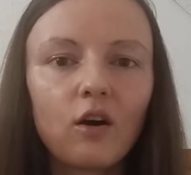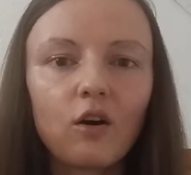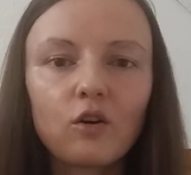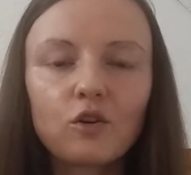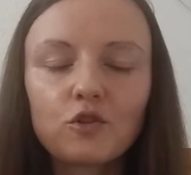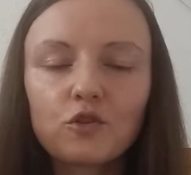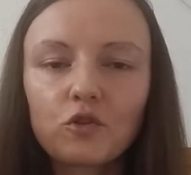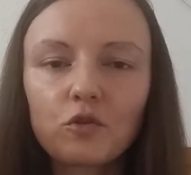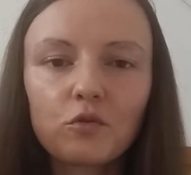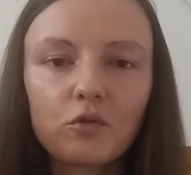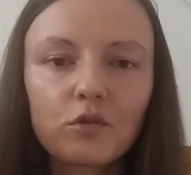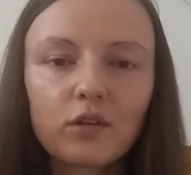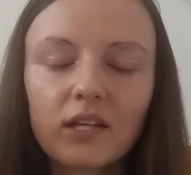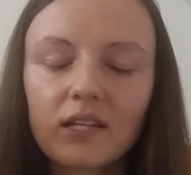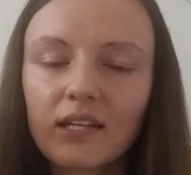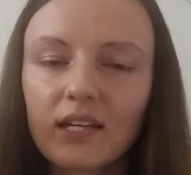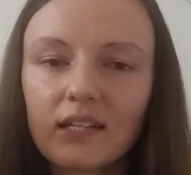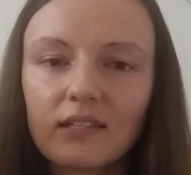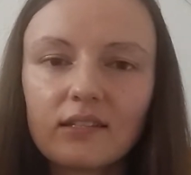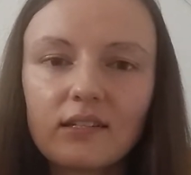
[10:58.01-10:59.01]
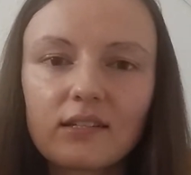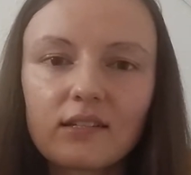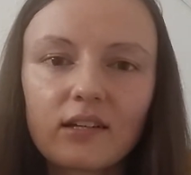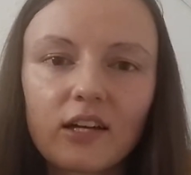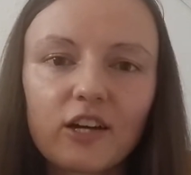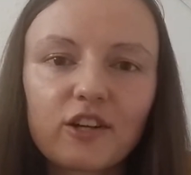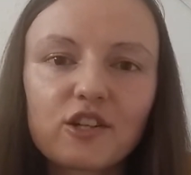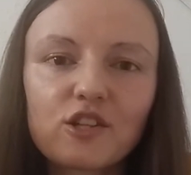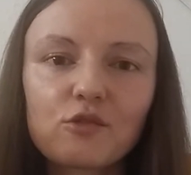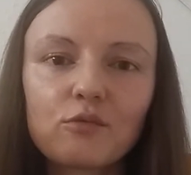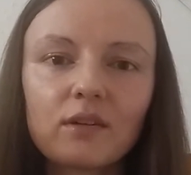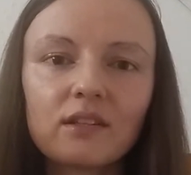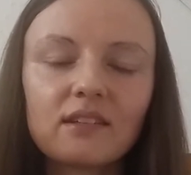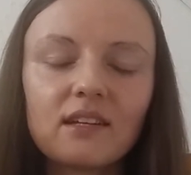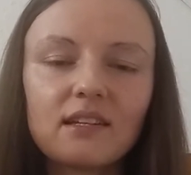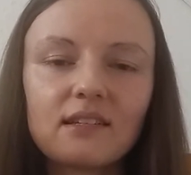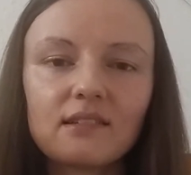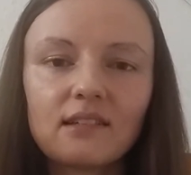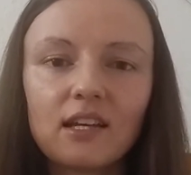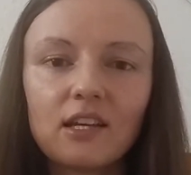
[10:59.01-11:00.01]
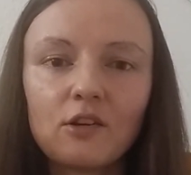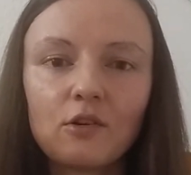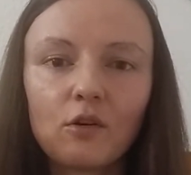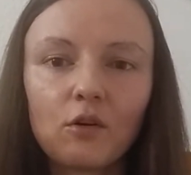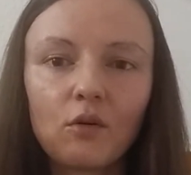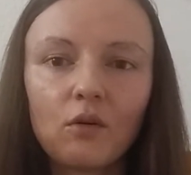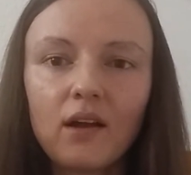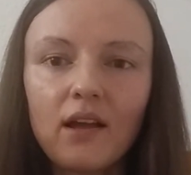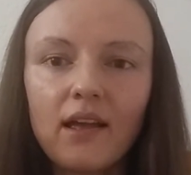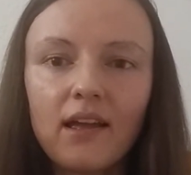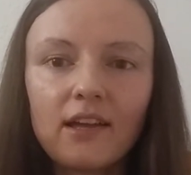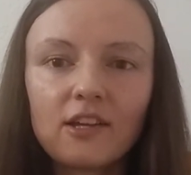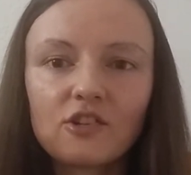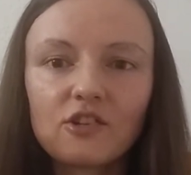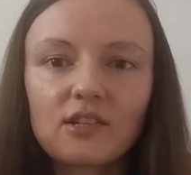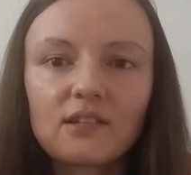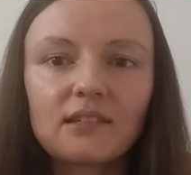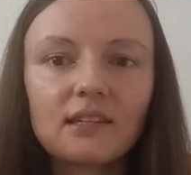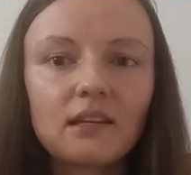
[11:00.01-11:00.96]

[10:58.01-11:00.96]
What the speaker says: also you can get discouraged when they say no. Just